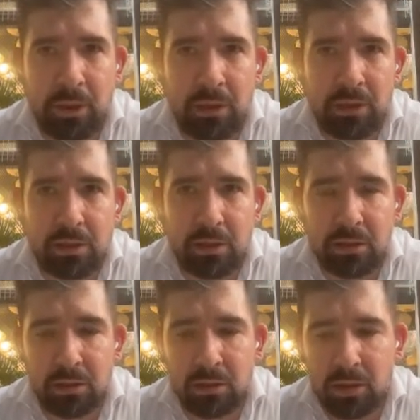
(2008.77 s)
Philippines,
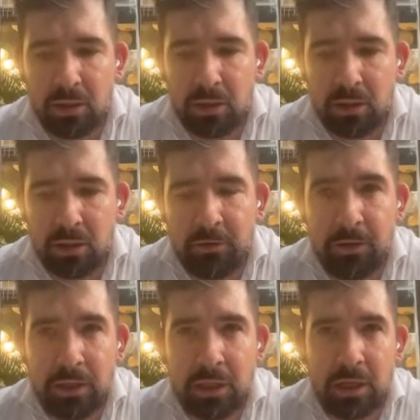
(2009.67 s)

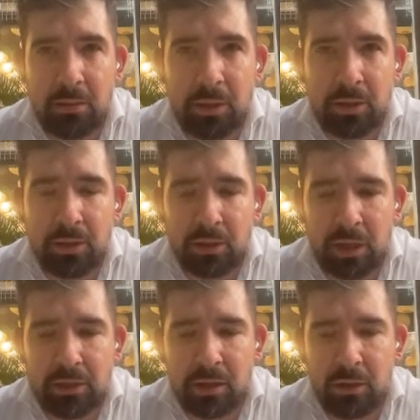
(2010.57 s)
Vietnam, and
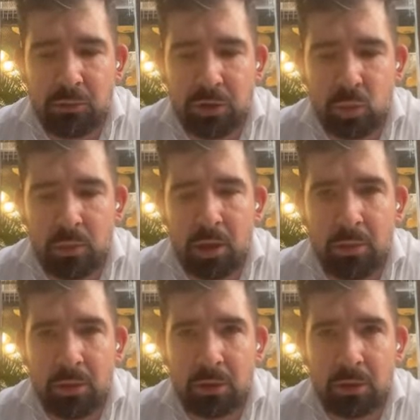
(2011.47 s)
other countries will